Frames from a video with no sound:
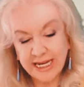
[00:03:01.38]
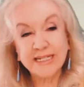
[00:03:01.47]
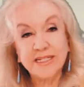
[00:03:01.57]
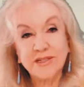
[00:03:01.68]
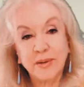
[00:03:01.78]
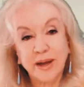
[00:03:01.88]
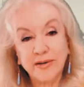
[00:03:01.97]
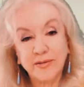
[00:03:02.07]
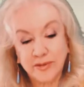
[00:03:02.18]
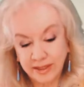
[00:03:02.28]
and
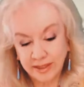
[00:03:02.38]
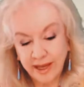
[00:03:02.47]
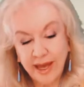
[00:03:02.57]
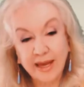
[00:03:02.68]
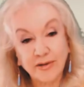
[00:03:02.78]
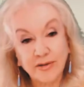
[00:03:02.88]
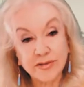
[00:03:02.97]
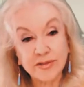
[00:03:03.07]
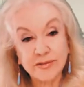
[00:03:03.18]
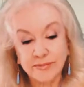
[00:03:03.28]
aspiring
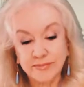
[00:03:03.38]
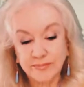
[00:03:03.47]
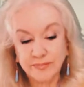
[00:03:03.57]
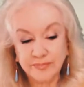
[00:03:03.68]
hackers.